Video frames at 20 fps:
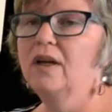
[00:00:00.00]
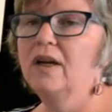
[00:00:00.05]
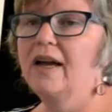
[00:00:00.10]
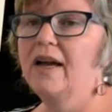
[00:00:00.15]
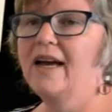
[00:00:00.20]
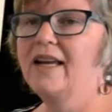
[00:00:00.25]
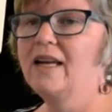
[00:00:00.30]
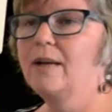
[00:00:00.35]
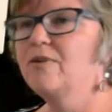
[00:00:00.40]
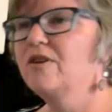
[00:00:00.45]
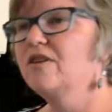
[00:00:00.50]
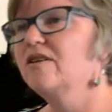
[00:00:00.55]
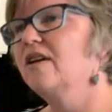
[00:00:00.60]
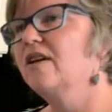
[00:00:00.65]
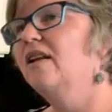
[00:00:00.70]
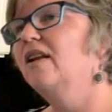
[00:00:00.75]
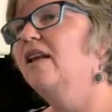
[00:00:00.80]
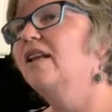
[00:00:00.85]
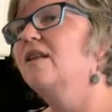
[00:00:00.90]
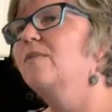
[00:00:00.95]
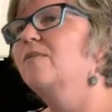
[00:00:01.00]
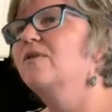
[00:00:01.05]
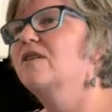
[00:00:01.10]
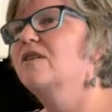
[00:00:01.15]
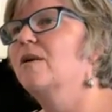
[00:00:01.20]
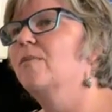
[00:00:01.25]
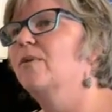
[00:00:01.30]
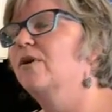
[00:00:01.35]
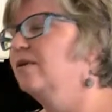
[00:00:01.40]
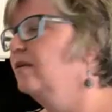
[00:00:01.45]
and I'm just going to let them
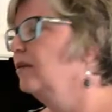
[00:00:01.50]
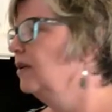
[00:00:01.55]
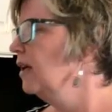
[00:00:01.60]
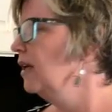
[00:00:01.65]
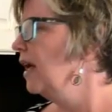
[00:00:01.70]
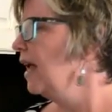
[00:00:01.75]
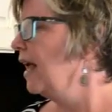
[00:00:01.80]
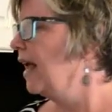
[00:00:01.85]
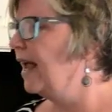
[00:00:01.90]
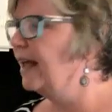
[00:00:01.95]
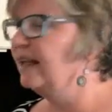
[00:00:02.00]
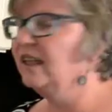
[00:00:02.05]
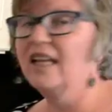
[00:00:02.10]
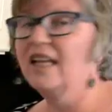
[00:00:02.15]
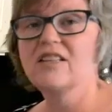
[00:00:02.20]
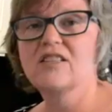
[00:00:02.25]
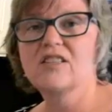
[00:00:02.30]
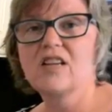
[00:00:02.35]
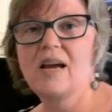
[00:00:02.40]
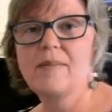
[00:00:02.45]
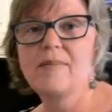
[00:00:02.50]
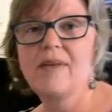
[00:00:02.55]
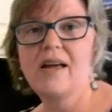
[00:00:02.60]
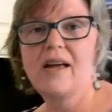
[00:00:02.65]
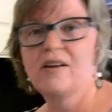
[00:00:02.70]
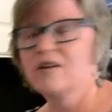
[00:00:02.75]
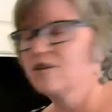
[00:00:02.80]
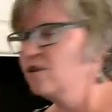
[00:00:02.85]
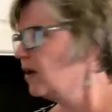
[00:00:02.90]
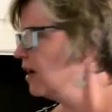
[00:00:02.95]
simmer. And let's time
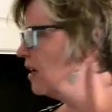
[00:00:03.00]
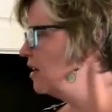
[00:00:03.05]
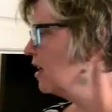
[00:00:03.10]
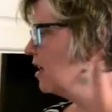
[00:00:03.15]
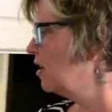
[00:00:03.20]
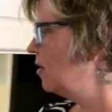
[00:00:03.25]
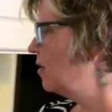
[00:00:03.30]
that so I can tell you